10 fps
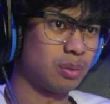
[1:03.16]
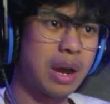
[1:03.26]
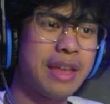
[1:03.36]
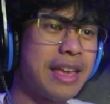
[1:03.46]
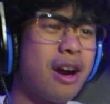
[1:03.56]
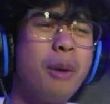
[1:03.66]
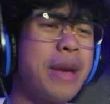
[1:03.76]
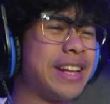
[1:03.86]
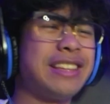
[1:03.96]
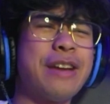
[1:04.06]
Why are they all
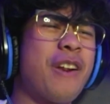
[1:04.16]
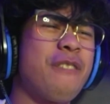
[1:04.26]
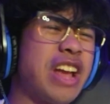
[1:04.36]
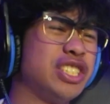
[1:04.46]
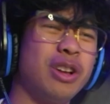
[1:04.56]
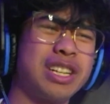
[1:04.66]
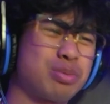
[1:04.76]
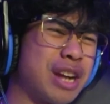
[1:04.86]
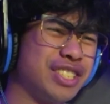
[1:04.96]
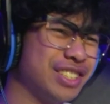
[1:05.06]
making different facial
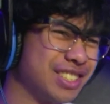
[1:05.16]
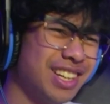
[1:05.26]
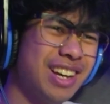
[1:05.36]
expressions?